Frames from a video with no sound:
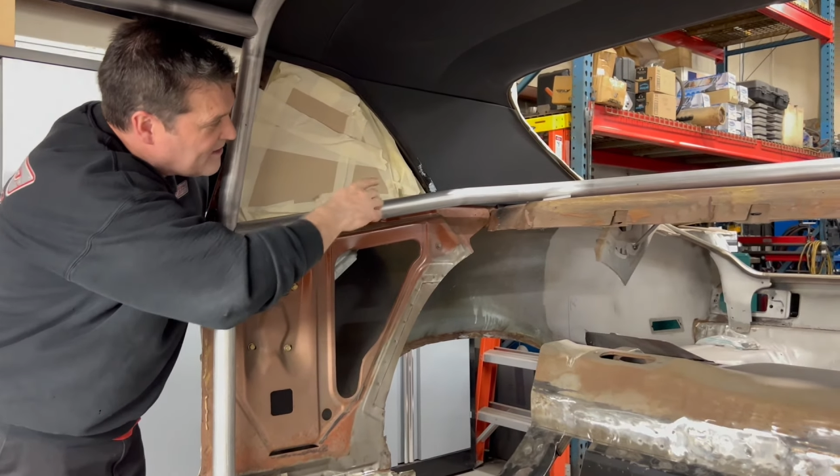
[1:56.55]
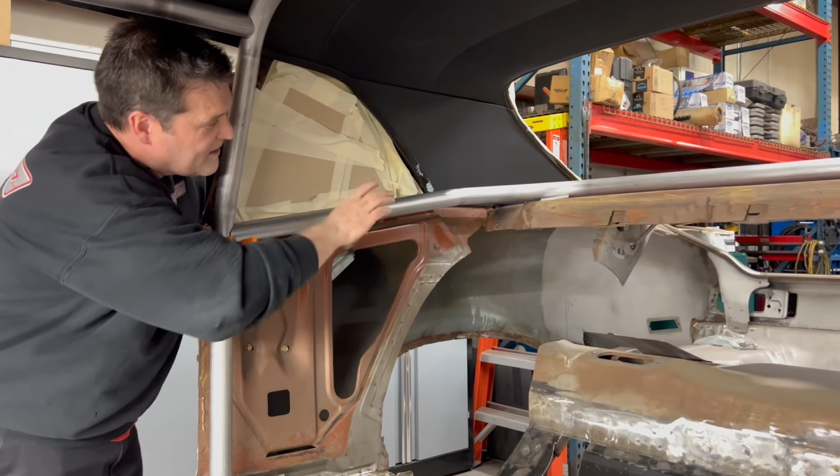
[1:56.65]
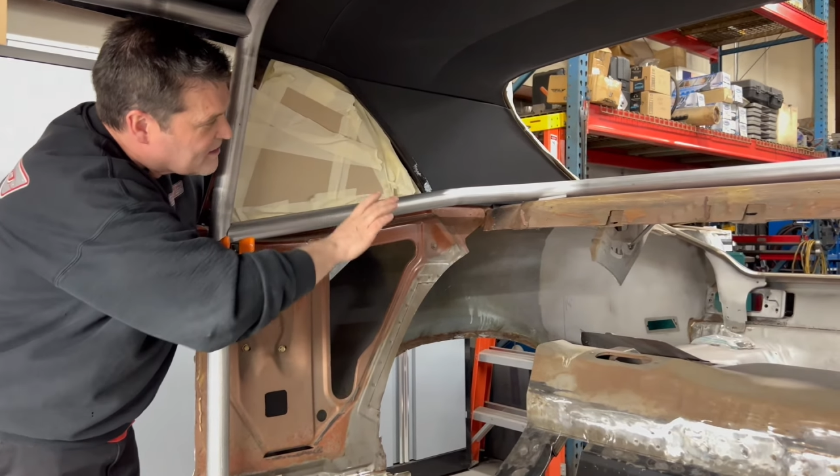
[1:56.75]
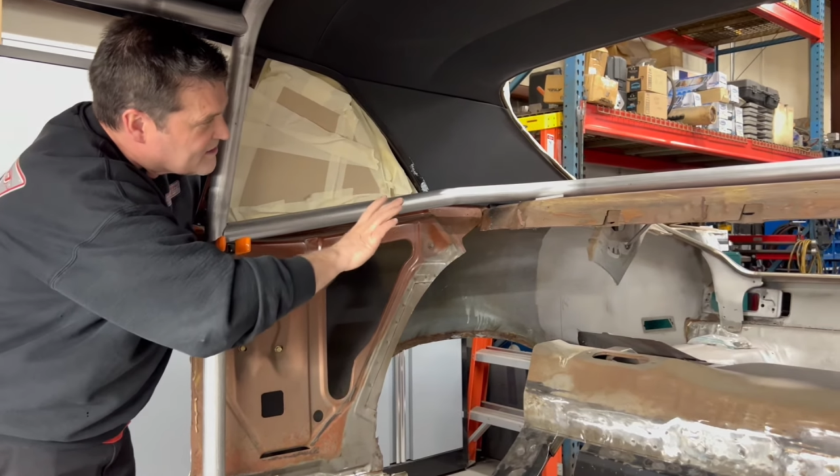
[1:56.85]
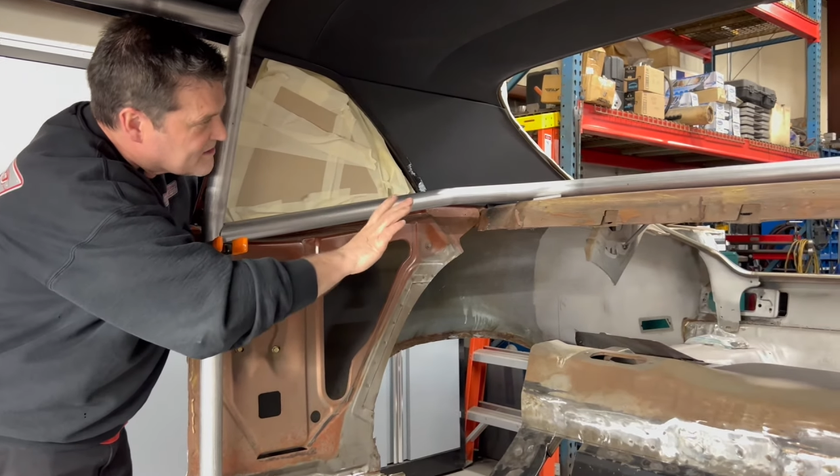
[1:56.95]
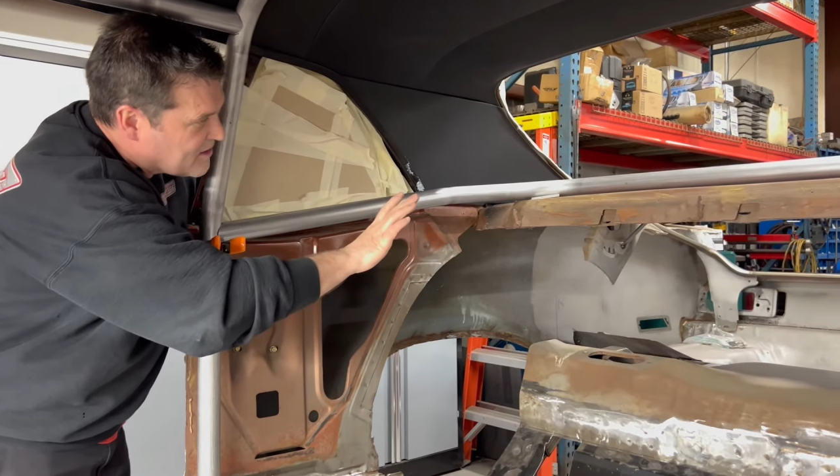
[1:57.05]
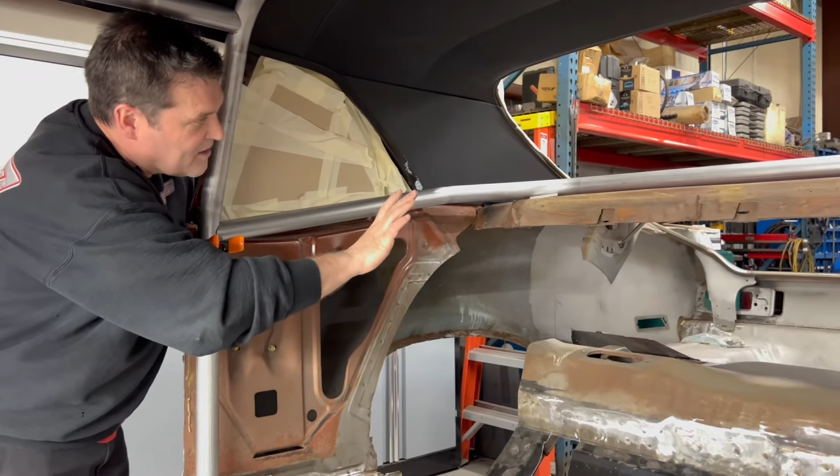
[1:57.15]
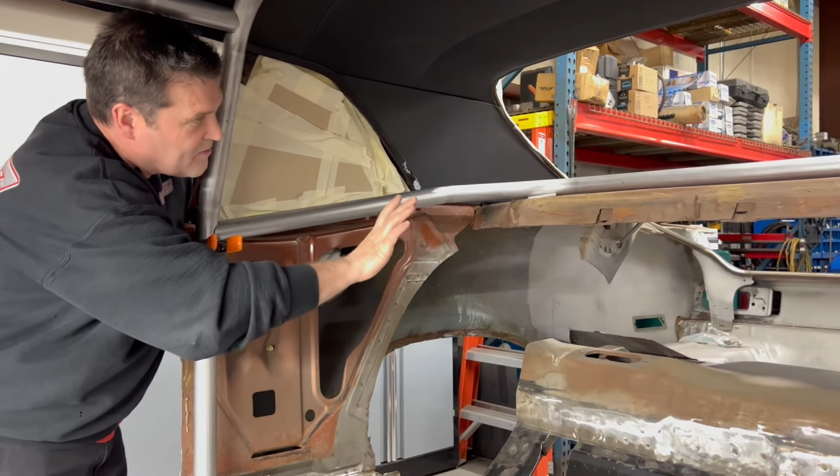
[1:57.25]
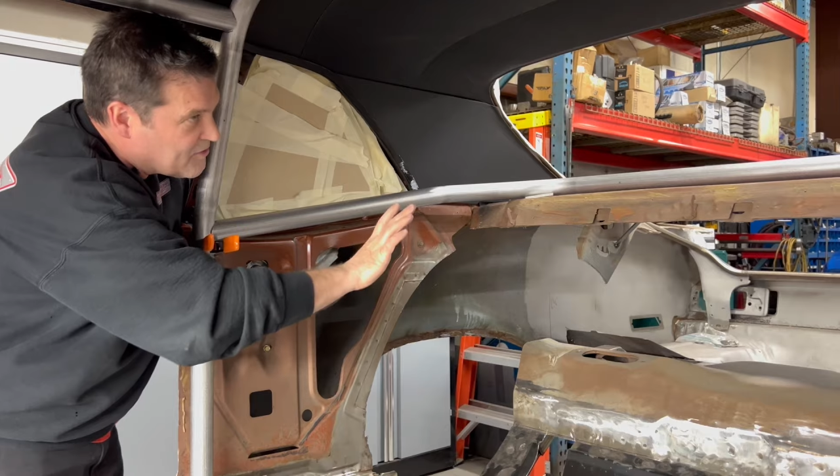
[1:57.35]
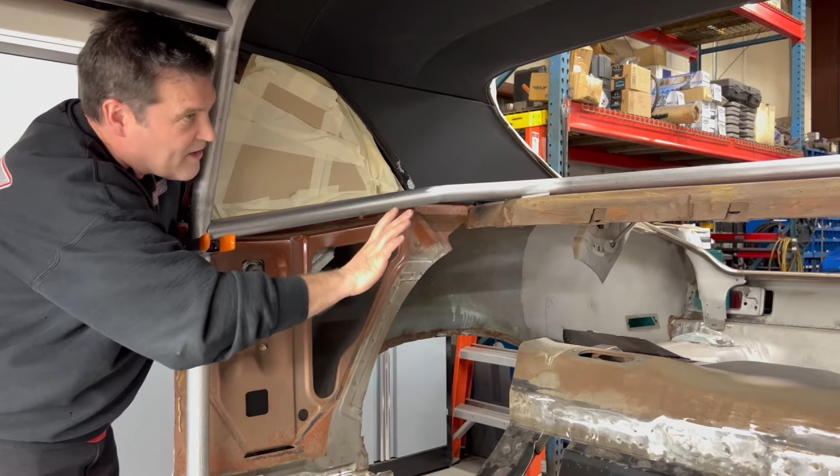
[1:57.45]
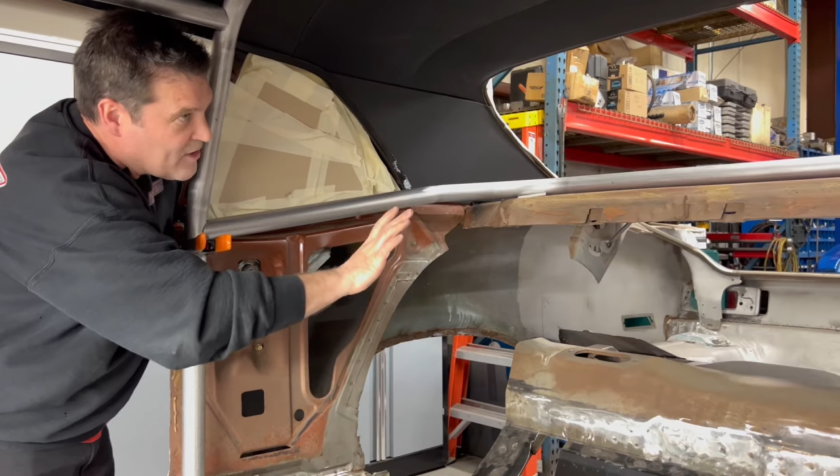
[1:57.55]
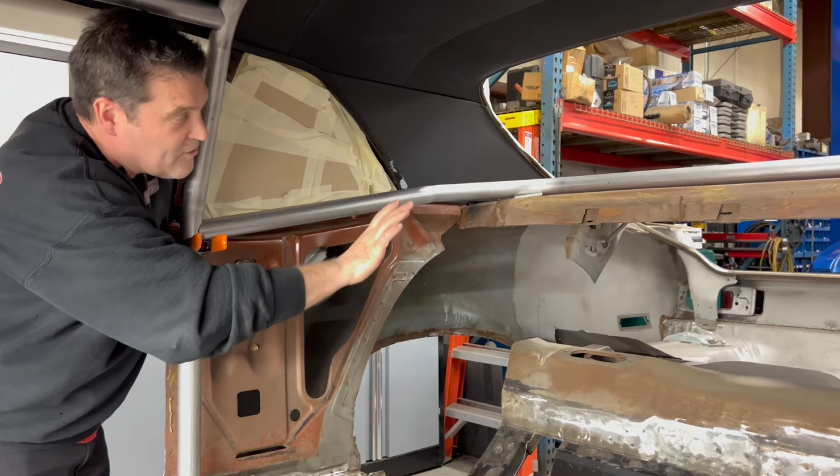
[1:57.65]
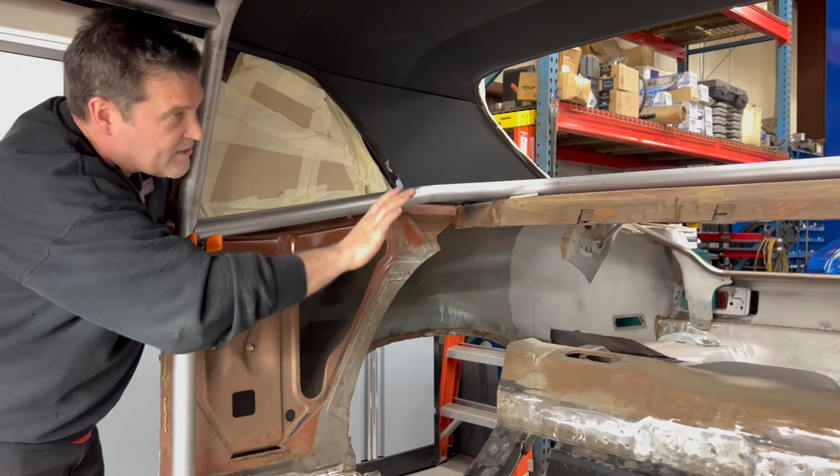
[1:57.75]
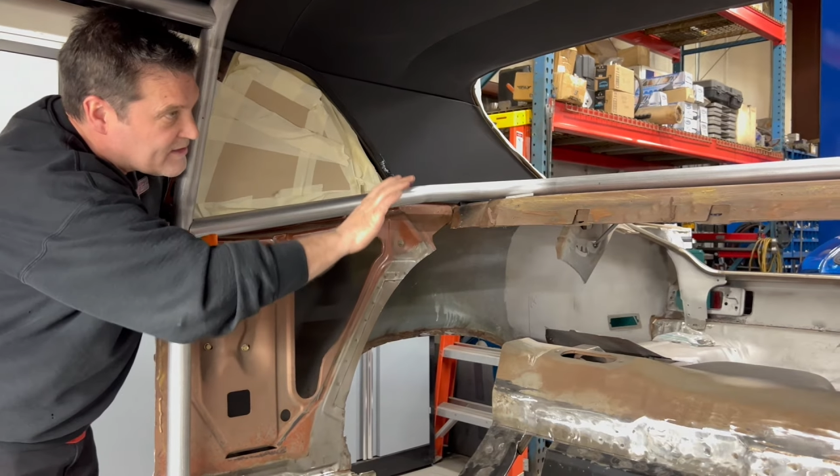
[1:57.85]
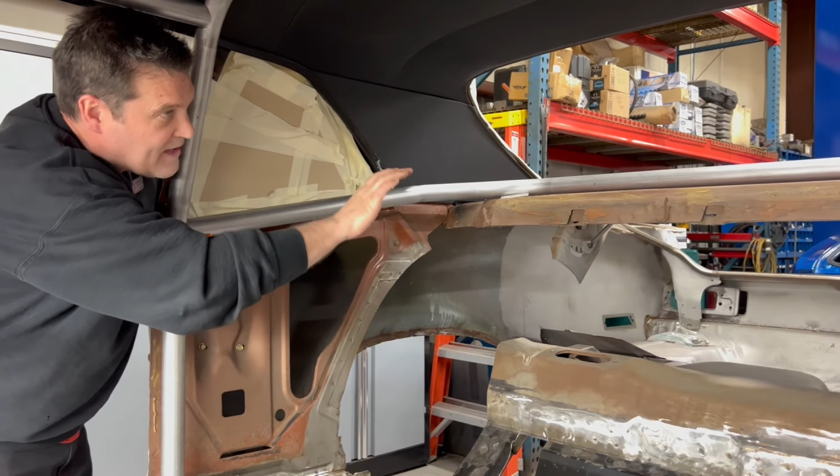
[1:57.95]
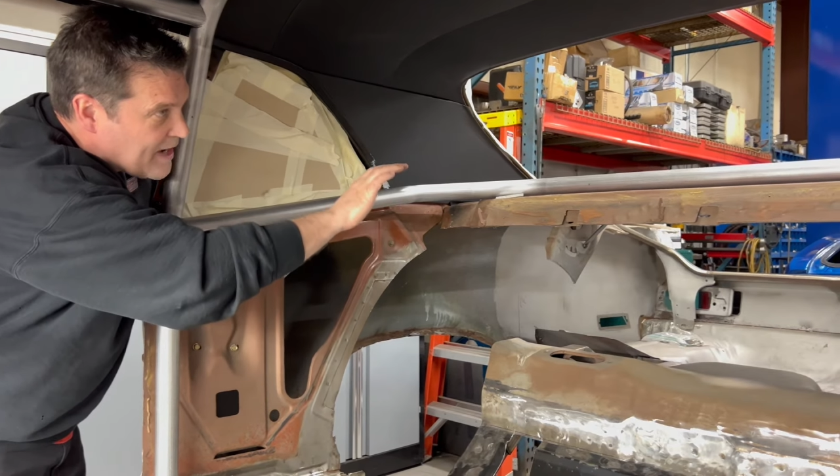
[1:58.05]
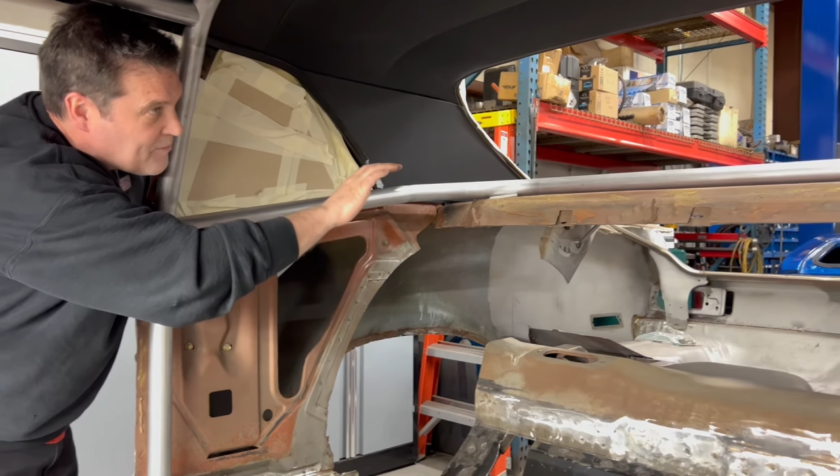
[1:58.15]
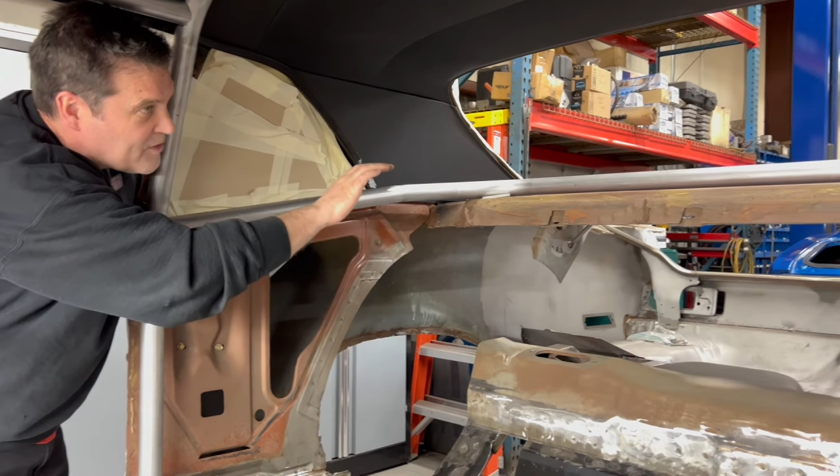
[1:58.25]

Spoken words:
It's going to be right over the top